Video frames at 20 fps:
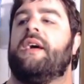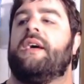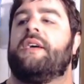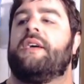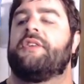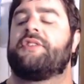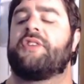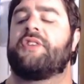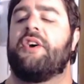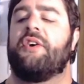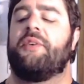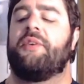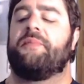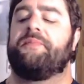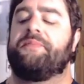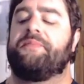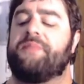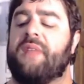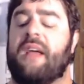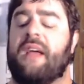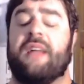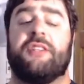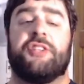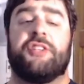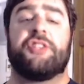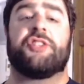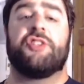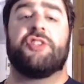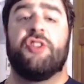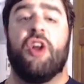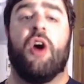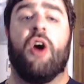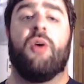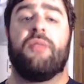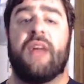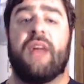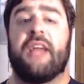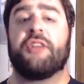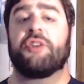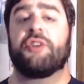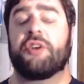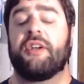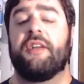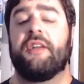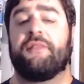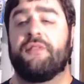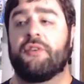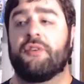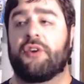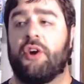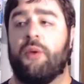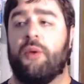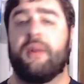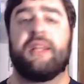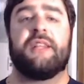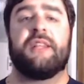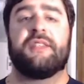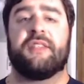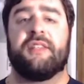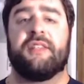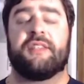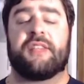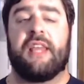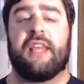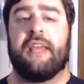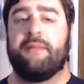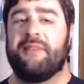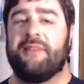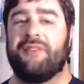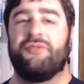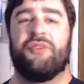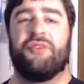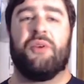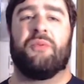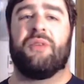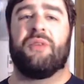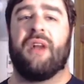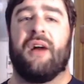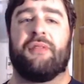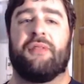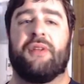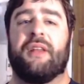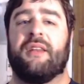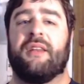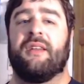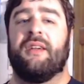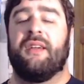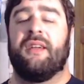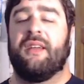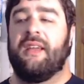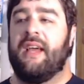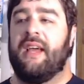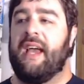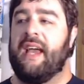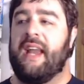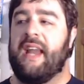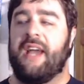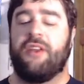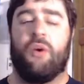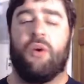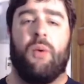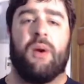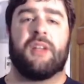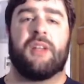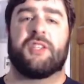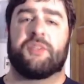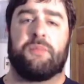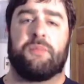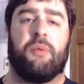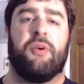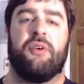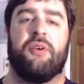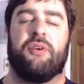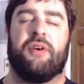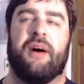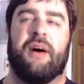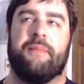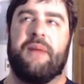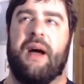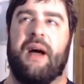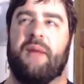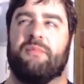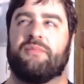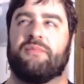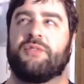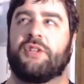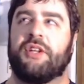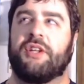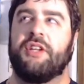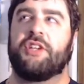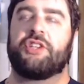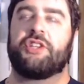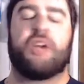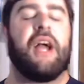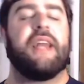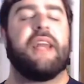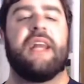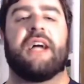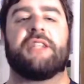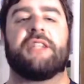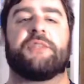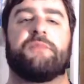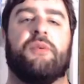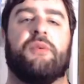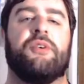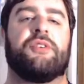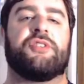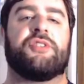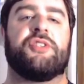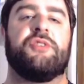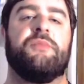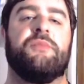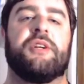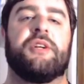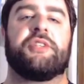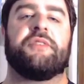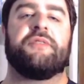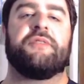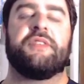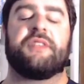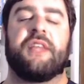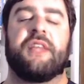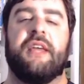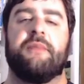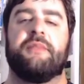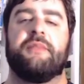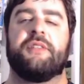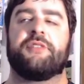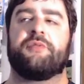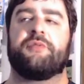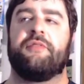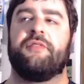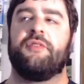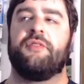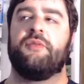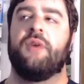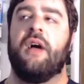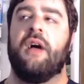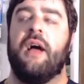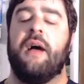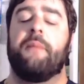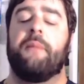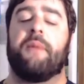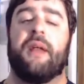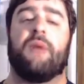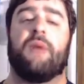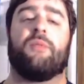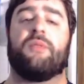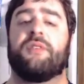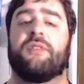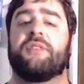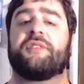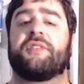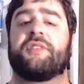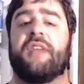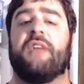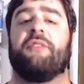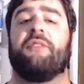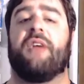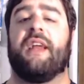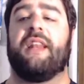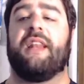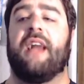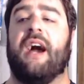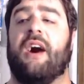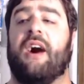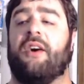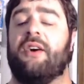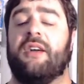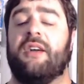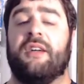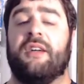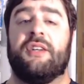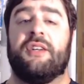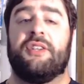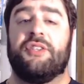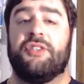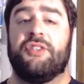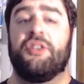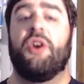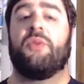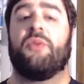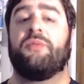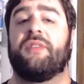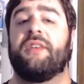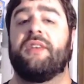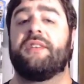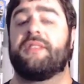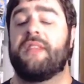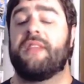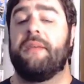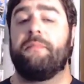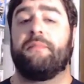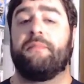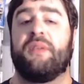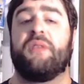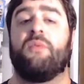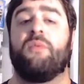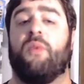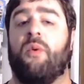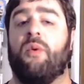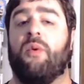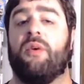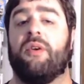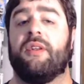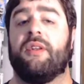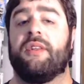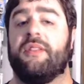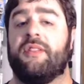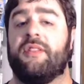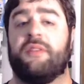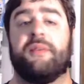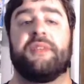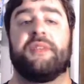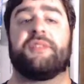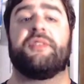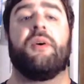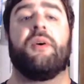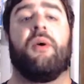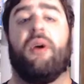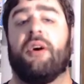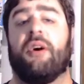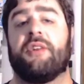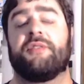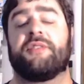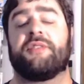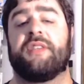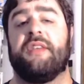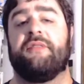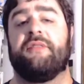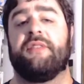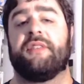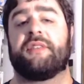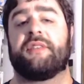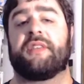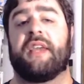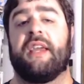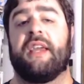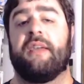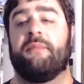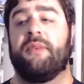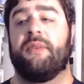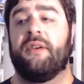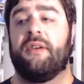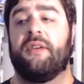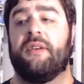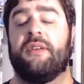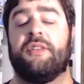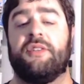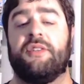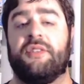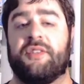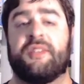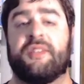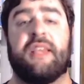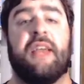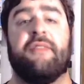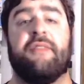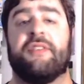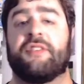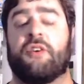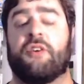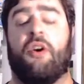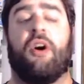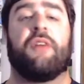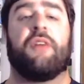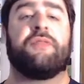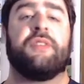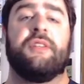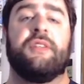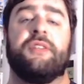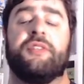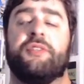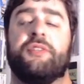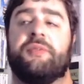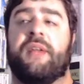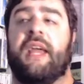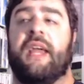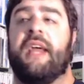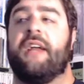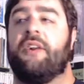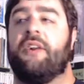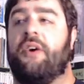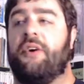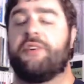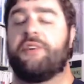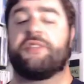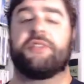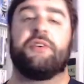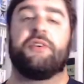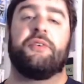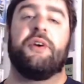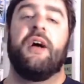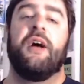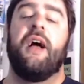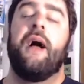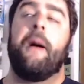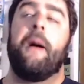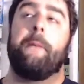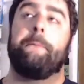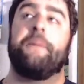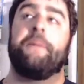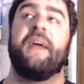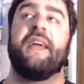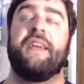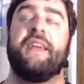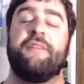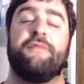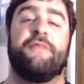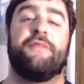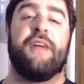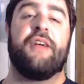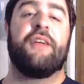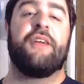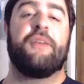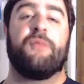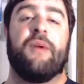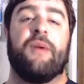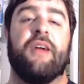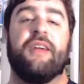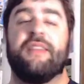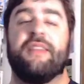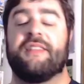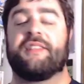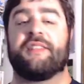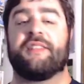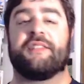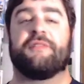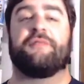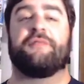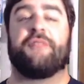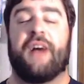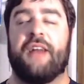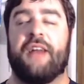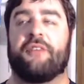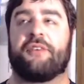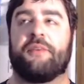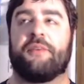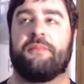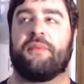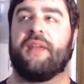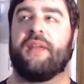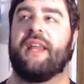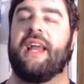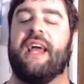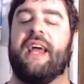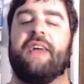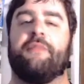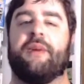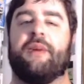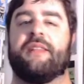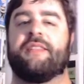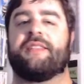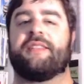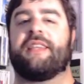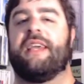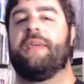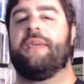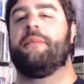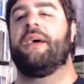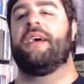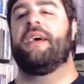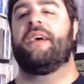So just know that if you're going into this game and you know nothing, and I don't want to spoil, I'm gonna try not spoil too much of this game in this review, but I will say right now, know this and be warned, there is no autosave in this game. Save as often as you can. Also, be very wary, and this is the final complaint I have about this game.